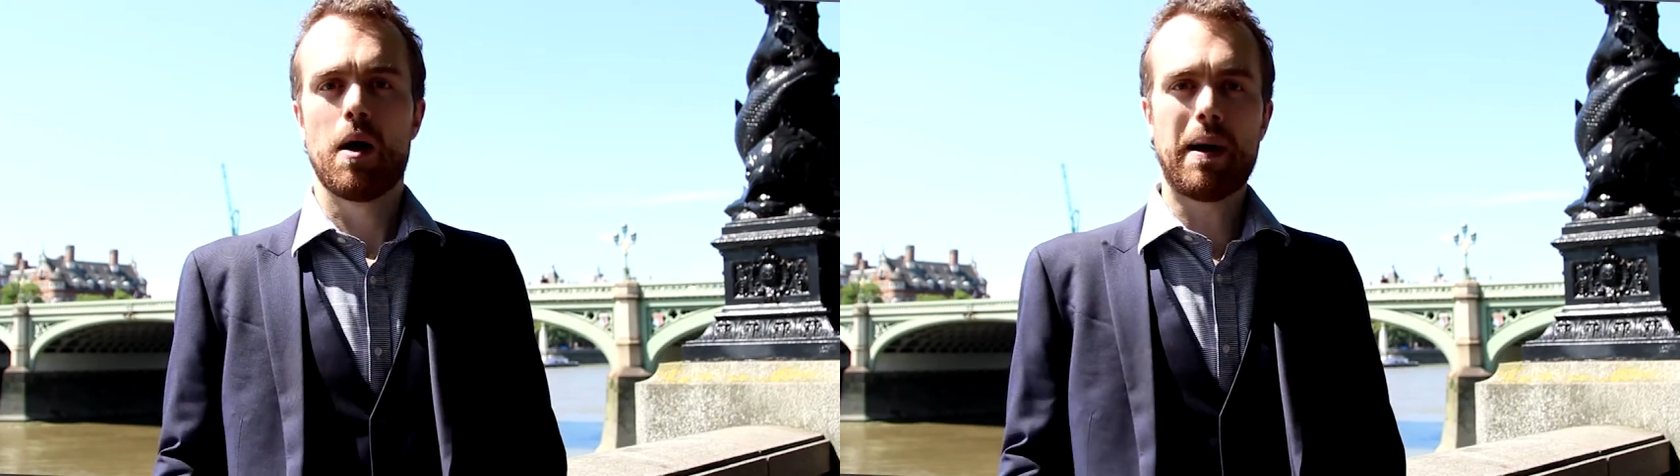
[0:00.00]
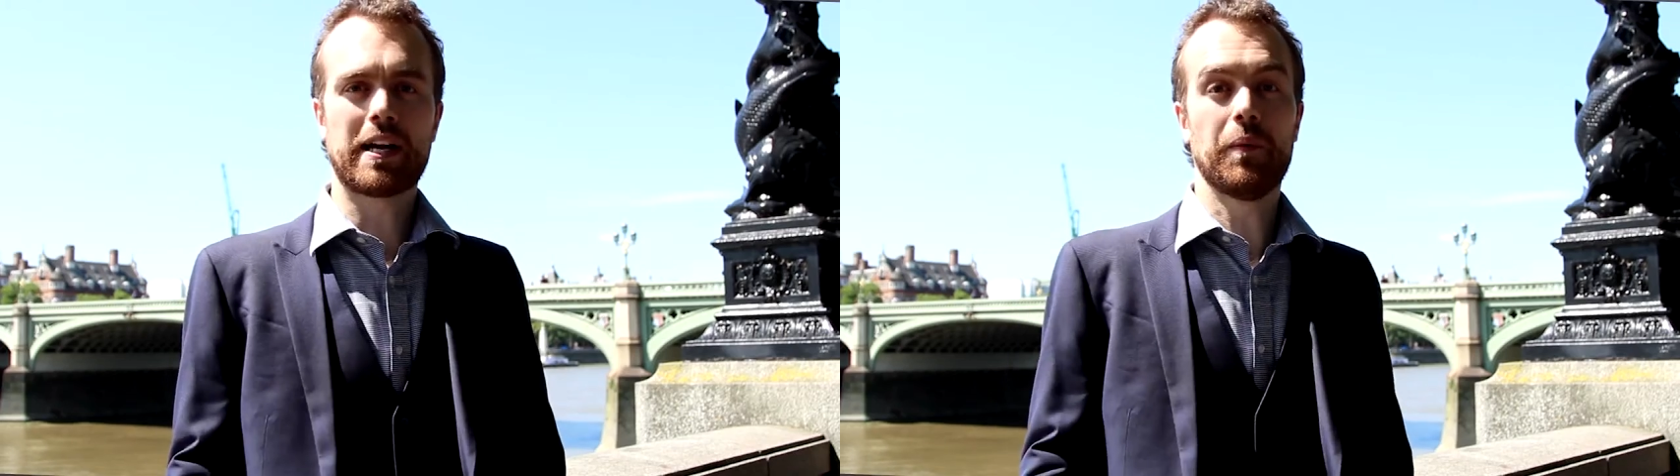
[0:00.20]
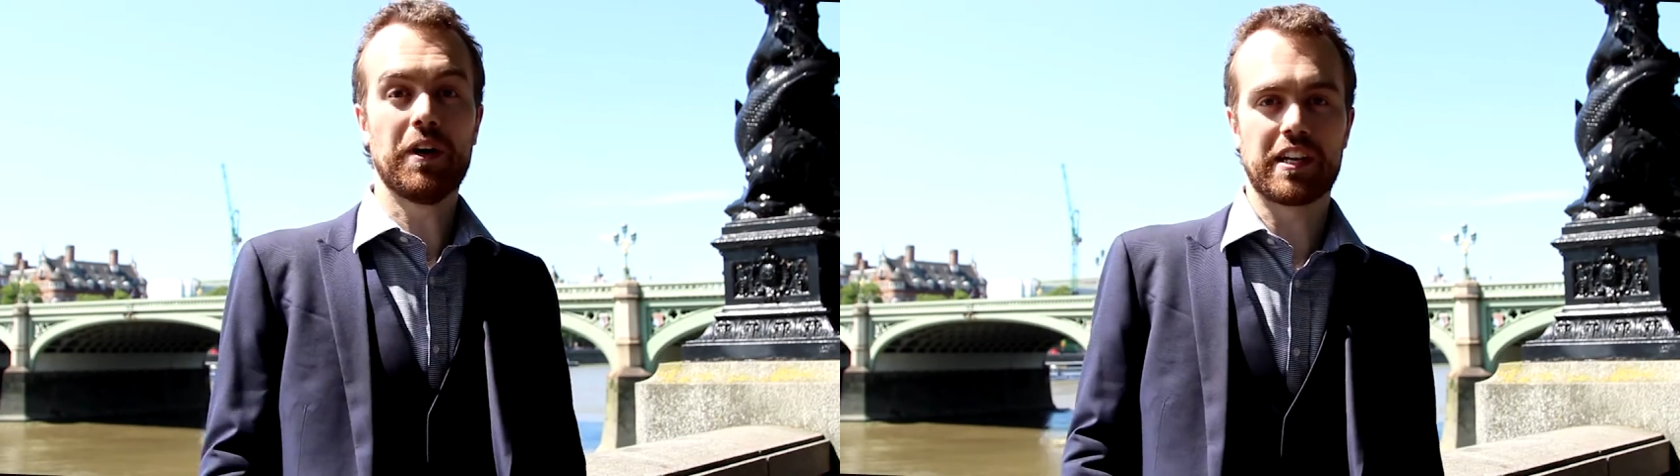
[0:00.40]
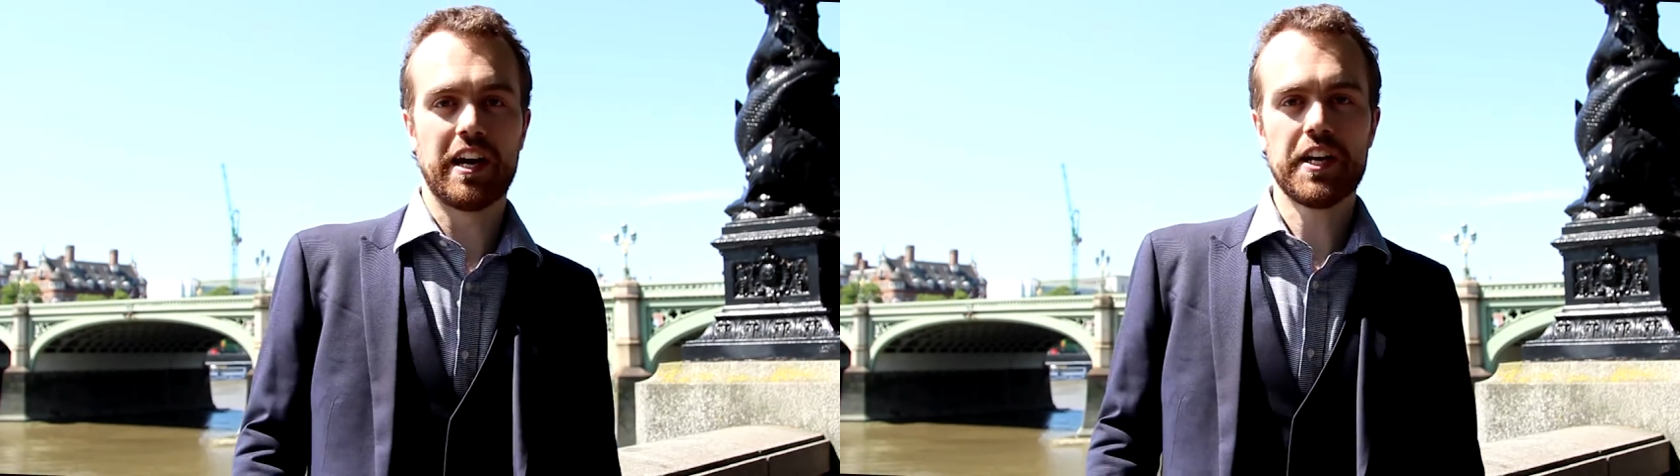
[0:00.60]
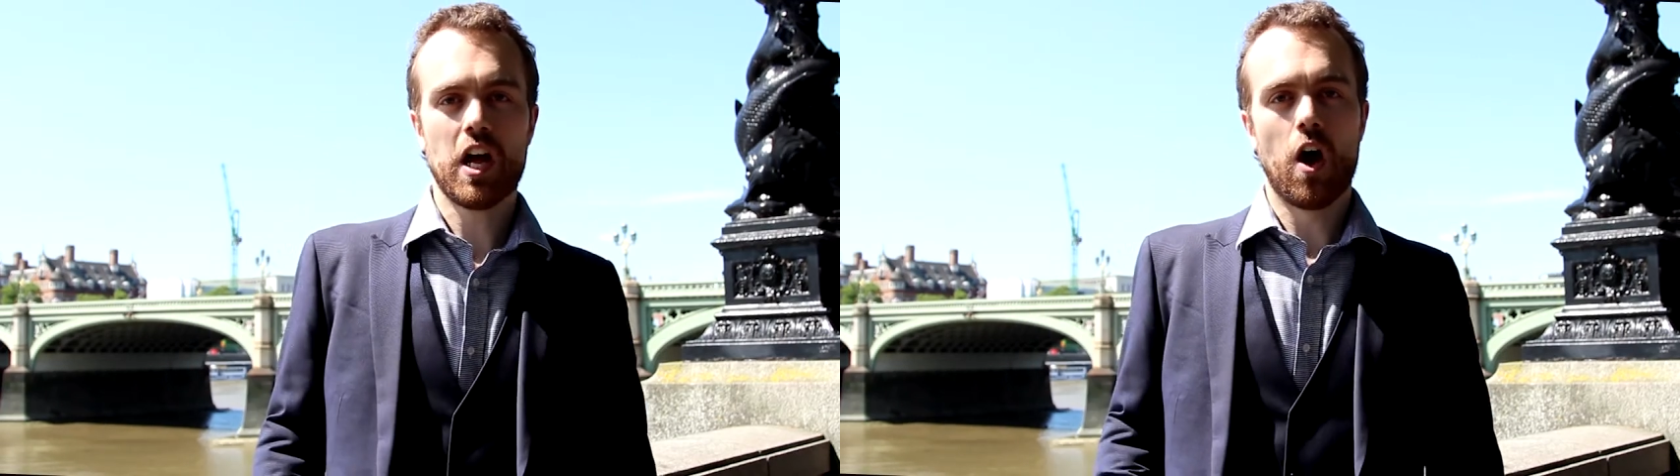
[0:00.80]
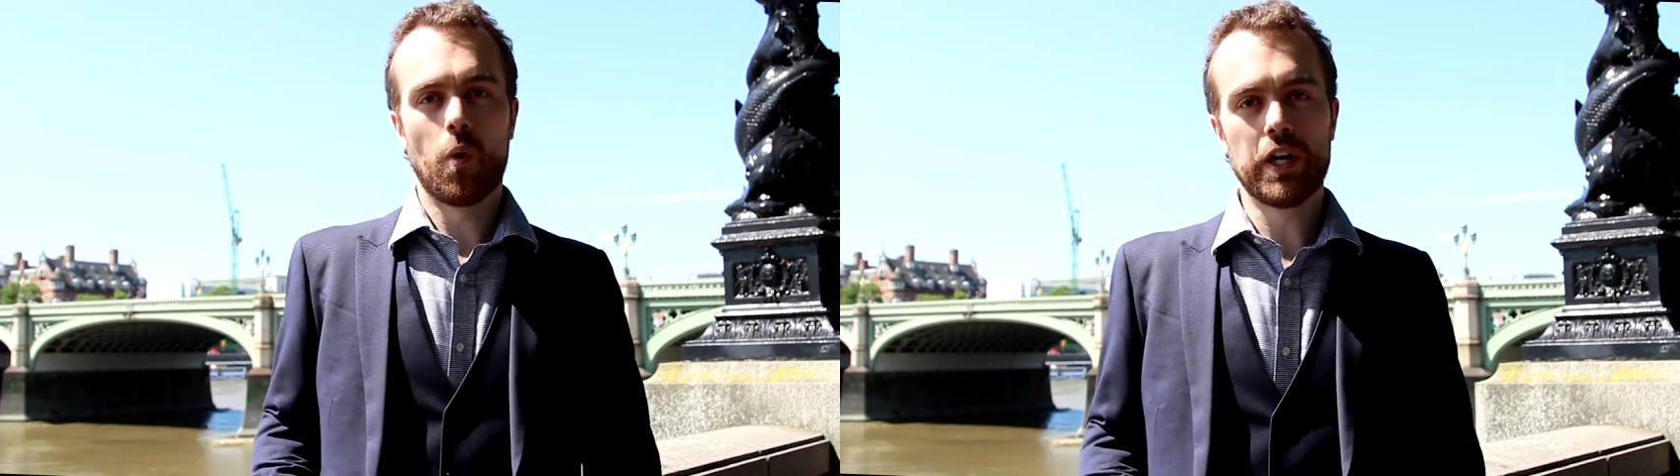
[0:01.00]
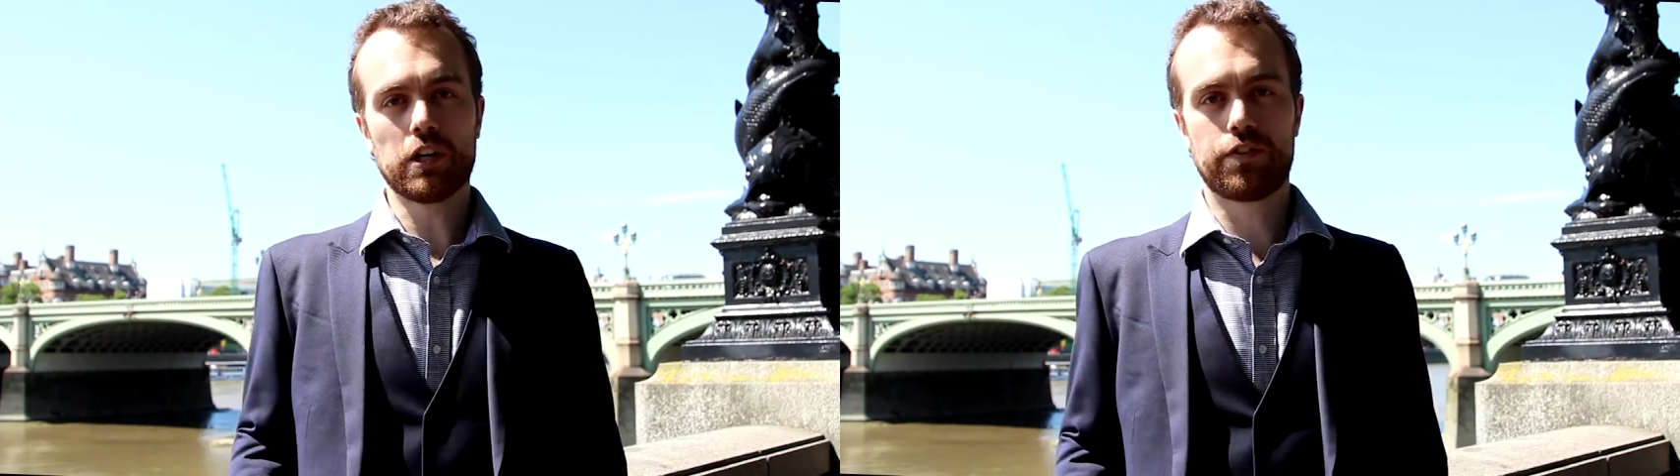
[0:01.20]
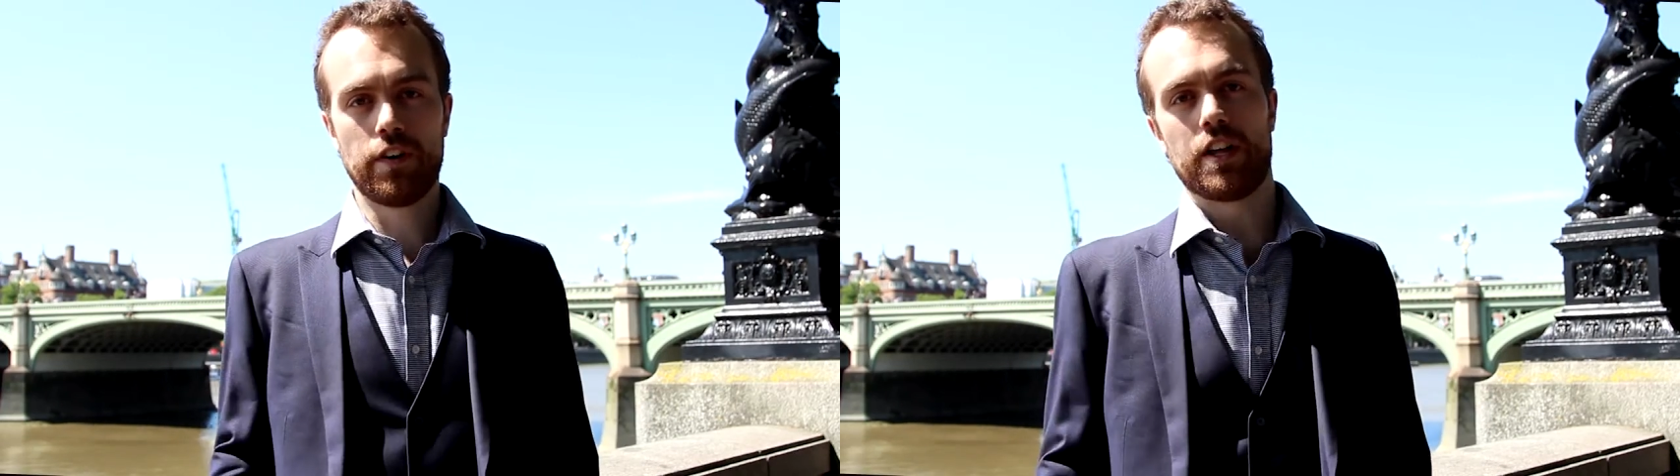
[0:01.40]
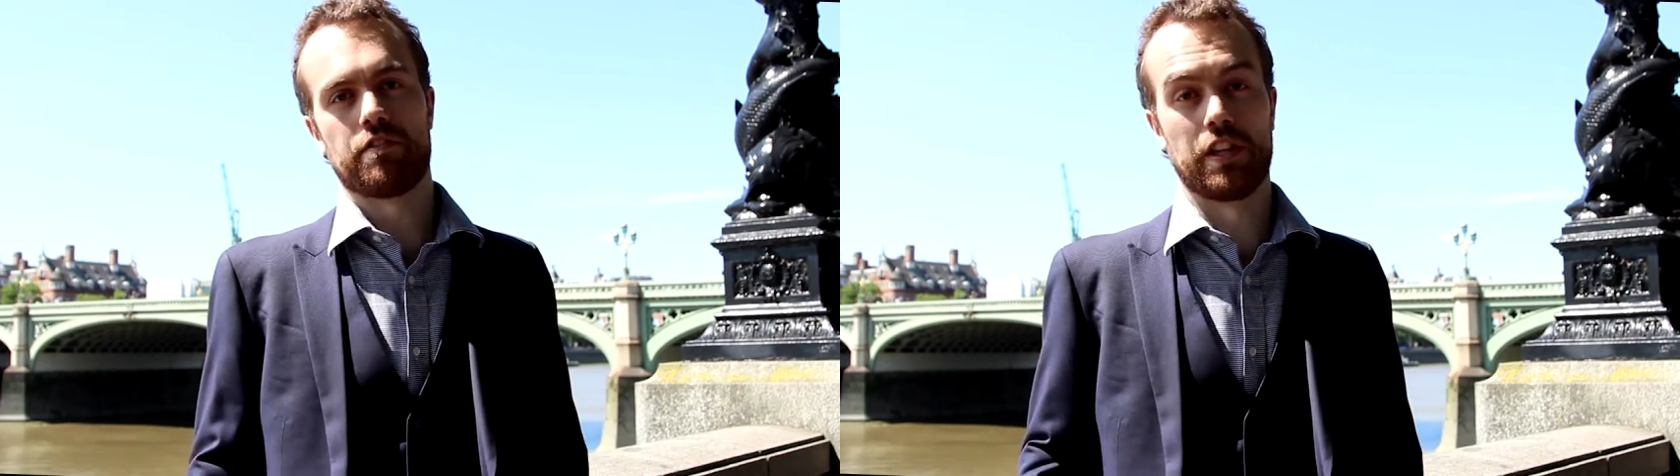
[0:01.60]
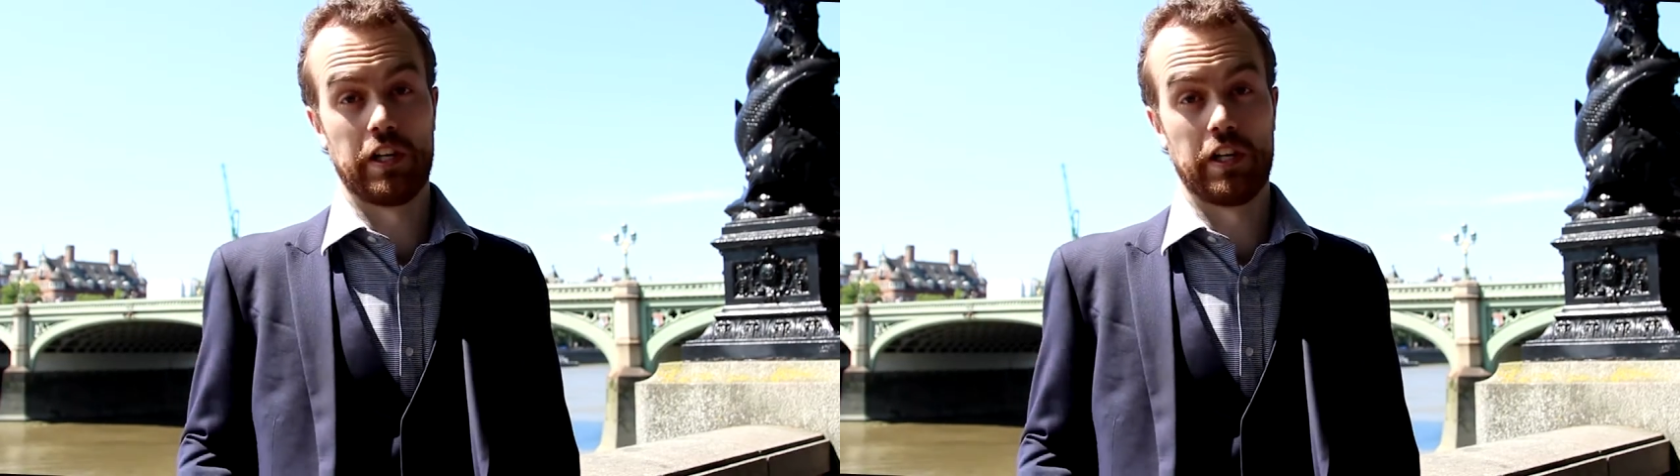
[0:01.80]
Back at Worldline, we looked further at